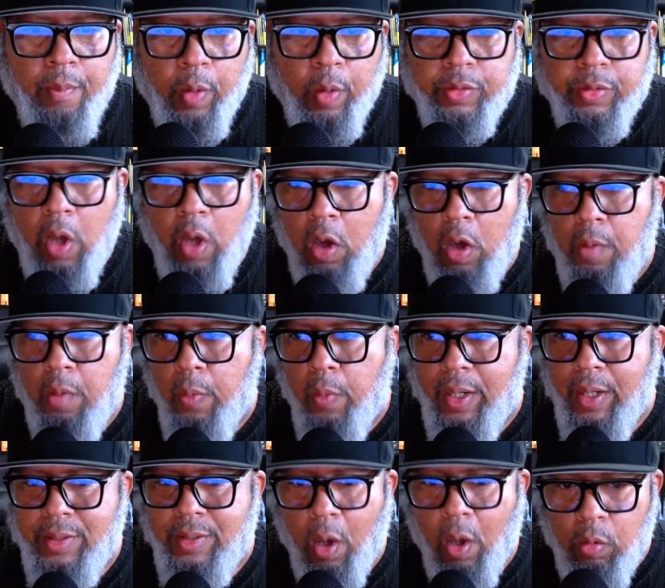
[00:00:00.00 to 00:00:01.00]
talk about what
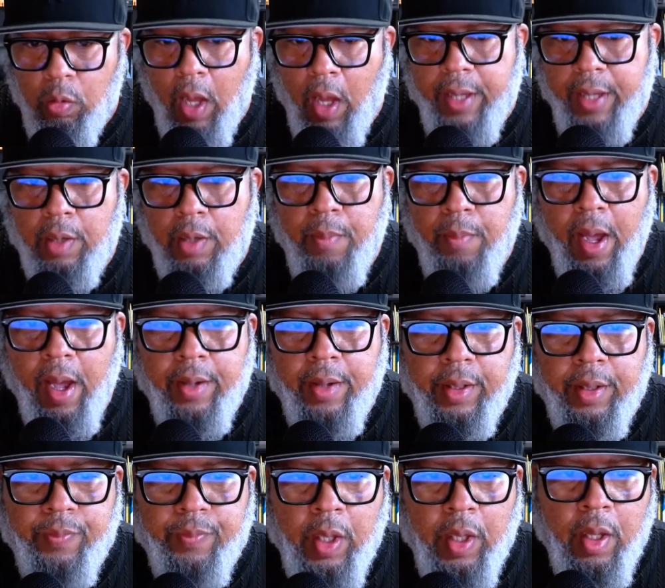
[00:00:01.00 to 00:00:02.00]
I don't like about
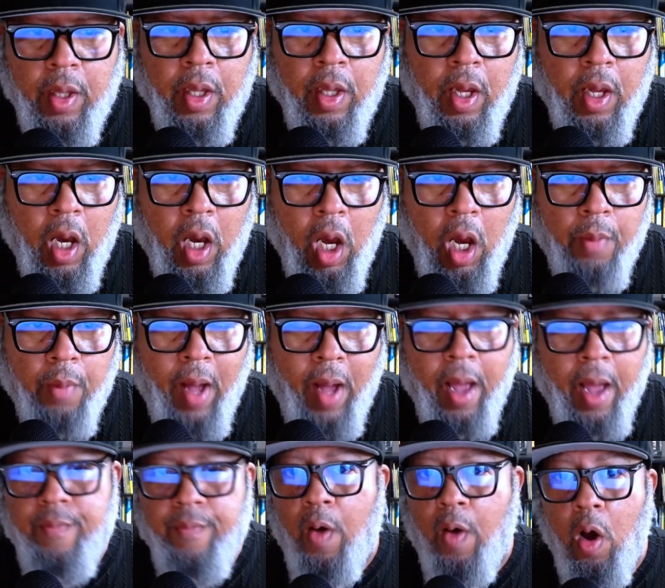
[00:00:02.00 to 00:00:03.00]
it.
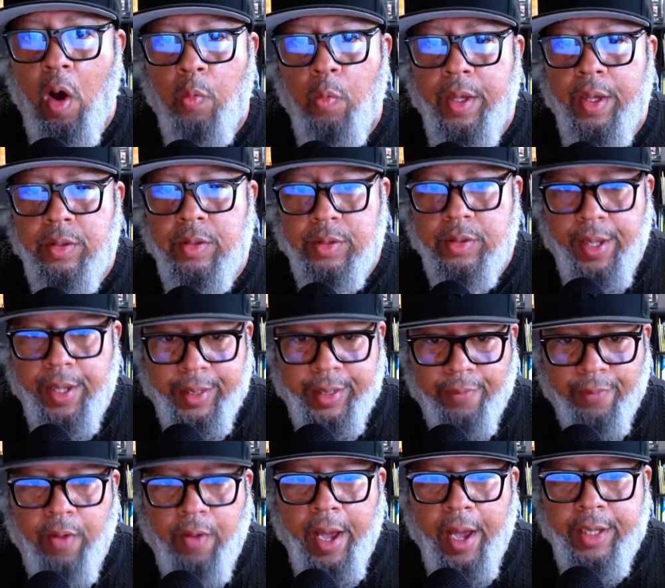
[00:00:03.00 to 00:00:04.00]
I've always take
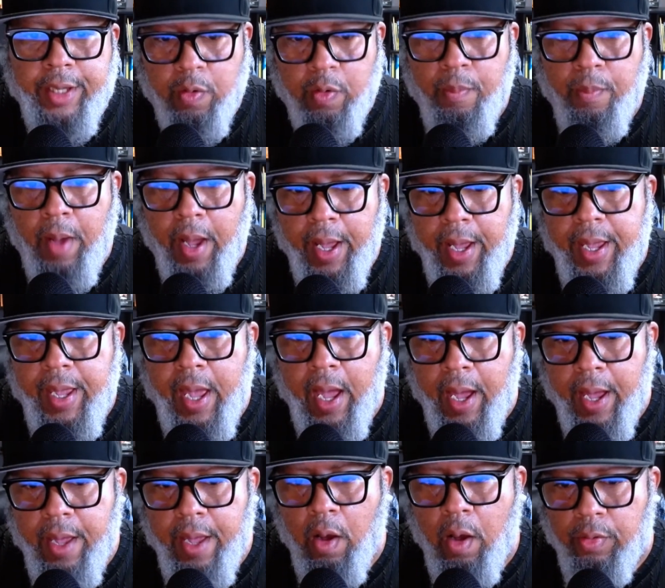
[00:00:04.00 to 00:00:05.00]
advice from my
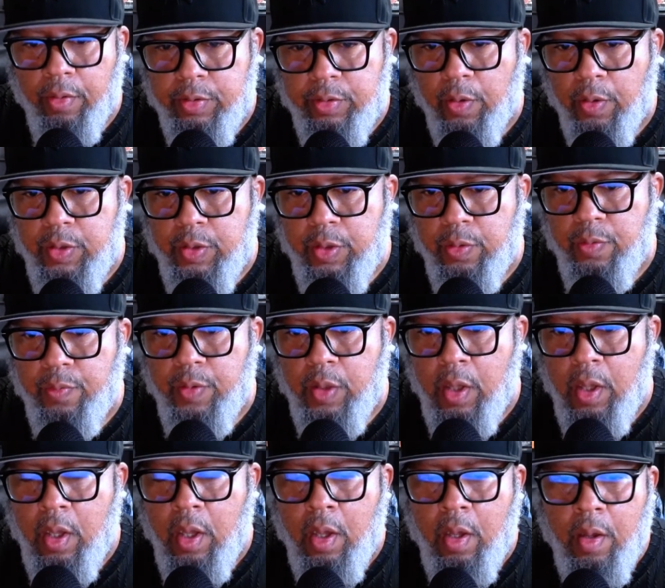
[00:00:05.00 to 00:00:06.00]
AI also too.
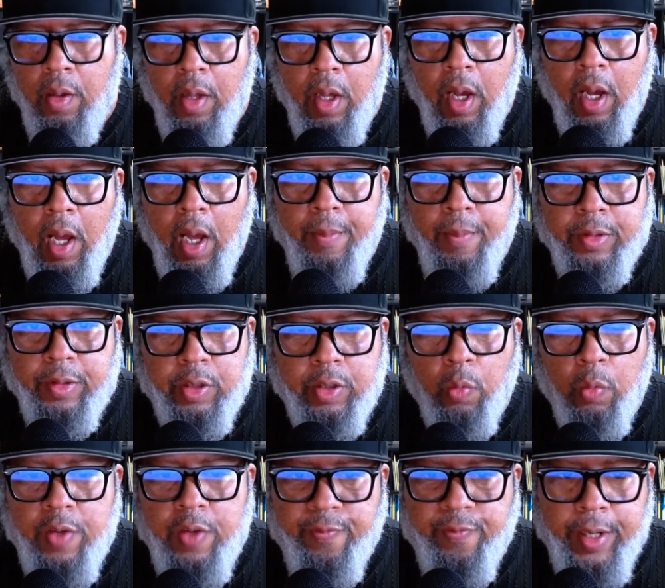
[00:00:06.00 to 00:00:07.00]
And so
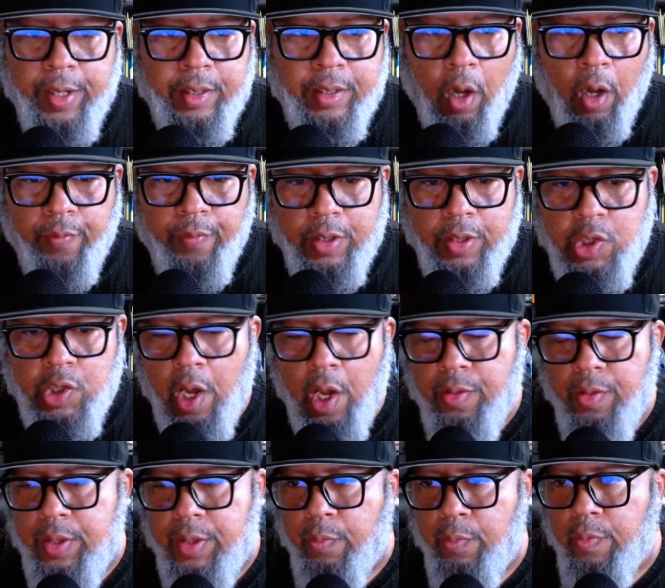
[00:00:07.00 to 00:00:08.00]
we feed off each
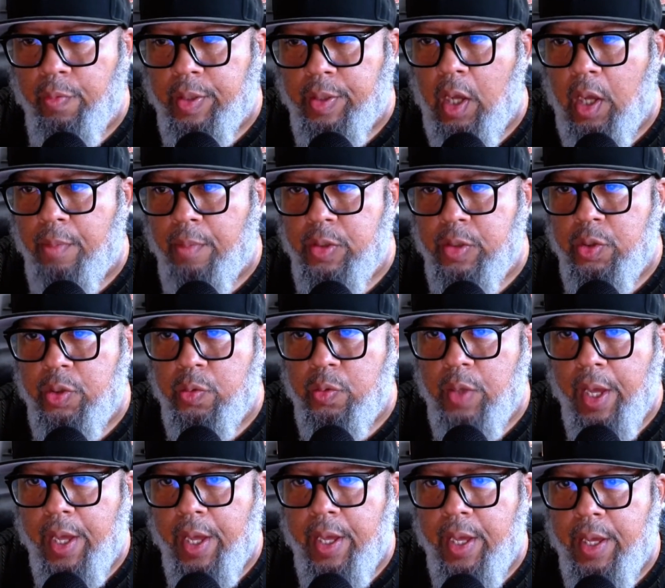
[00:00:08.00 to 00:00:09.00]
other. Then when we come
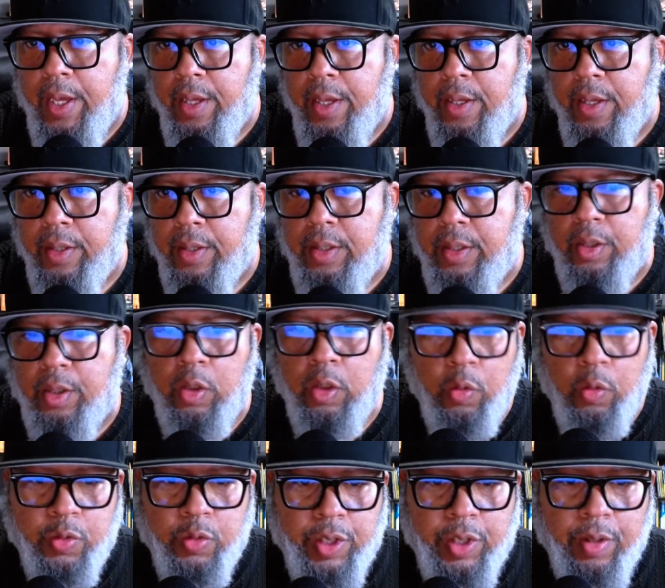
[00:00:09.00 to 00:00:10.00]
to a
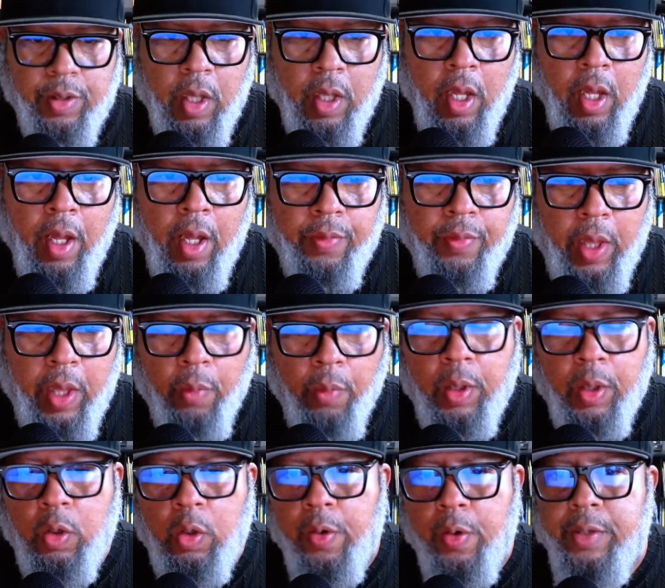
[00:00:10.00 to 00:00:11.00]
conclusion, then
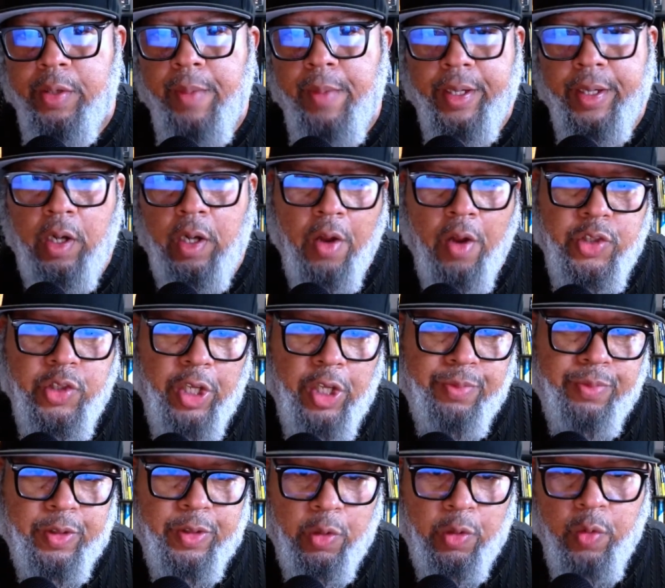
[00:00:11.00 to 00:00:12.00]
we'll go in and make our
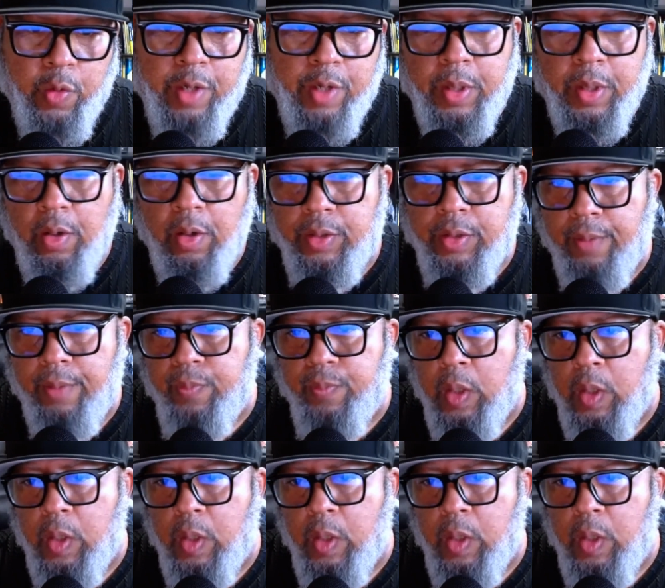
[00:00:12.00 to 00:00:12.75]
adjustments and rebuild it.